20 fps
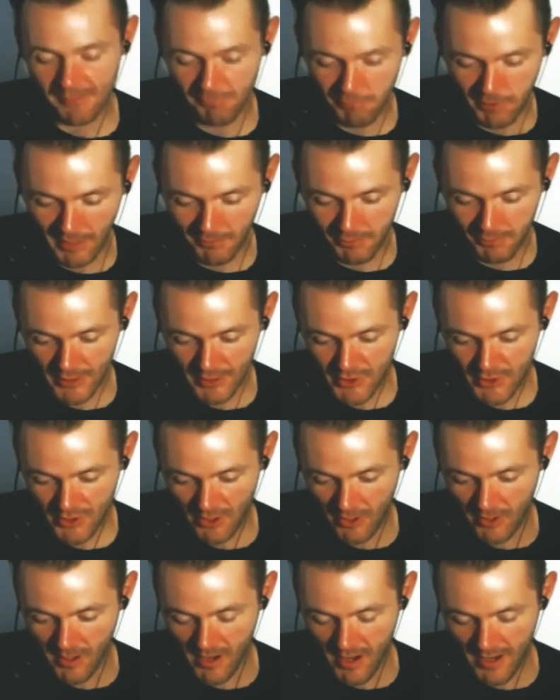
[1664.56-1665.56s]
published
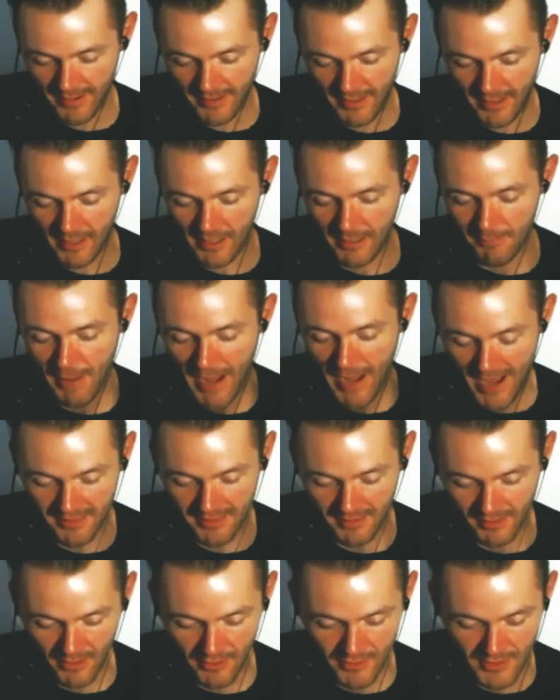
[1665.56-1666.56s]
on
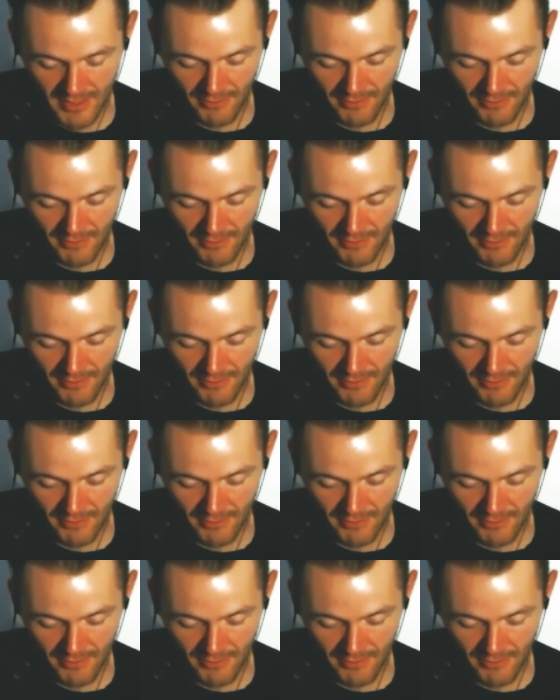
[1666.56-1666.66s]
Pathos,